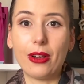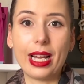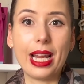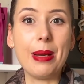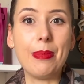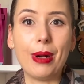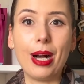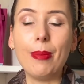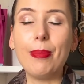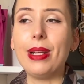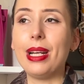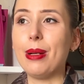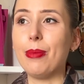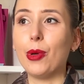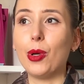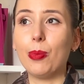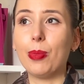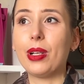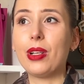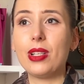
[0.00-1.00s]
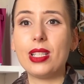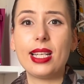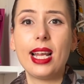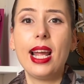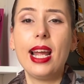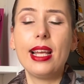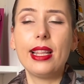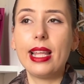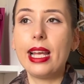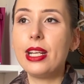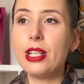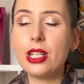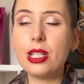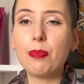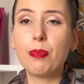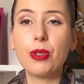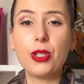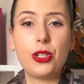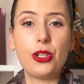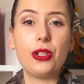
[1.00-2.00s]
keep up anymore because they
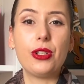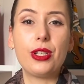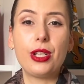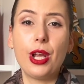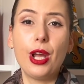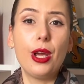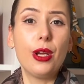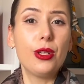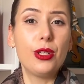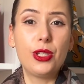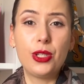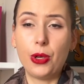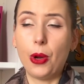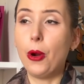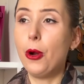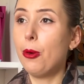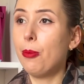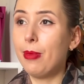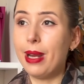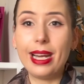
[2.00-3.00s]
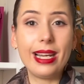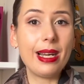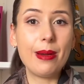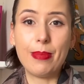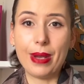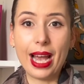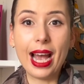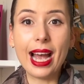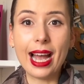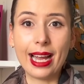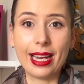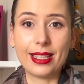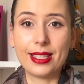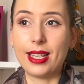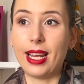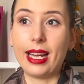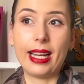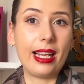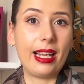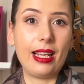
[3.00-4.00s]
just produce so many bags.
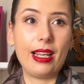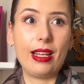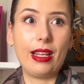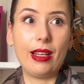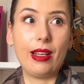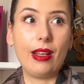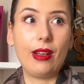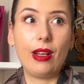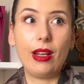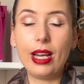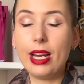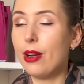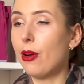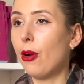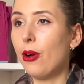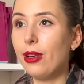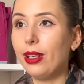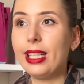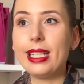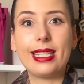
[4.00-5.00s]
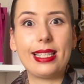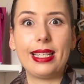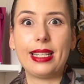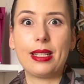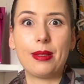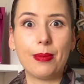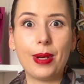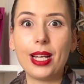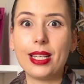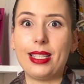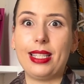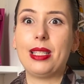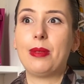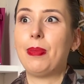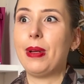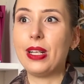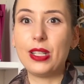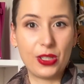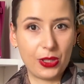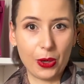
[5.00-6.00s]
Like, in only 6 months, there's
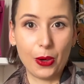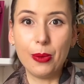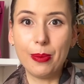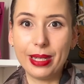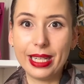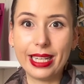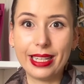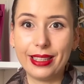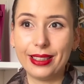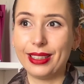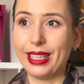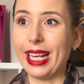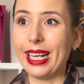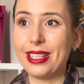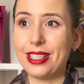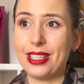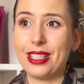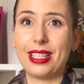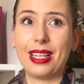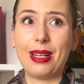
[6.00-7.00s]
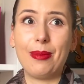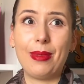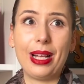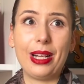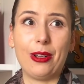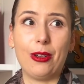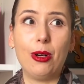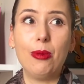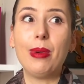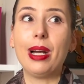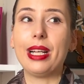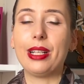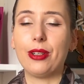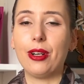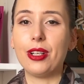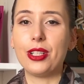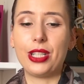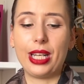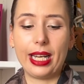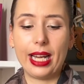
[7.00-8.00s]
been so many collections, and I'm like, oh my
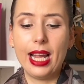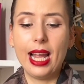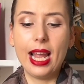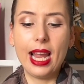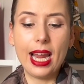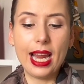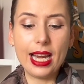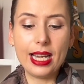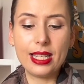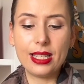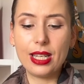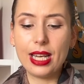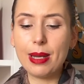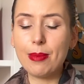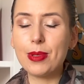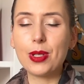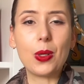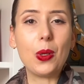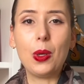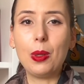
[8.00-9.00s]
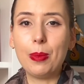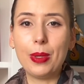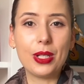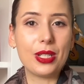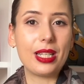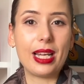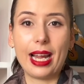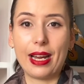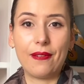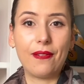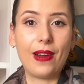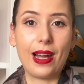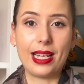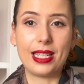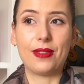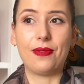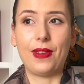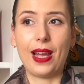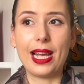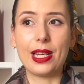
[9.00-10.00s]
gosh, like, it seems almost like
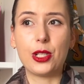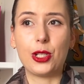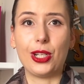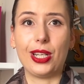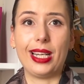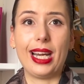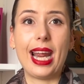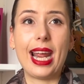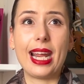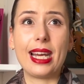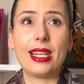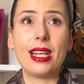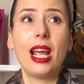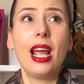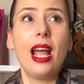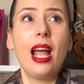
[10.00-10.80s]
fast fashion. And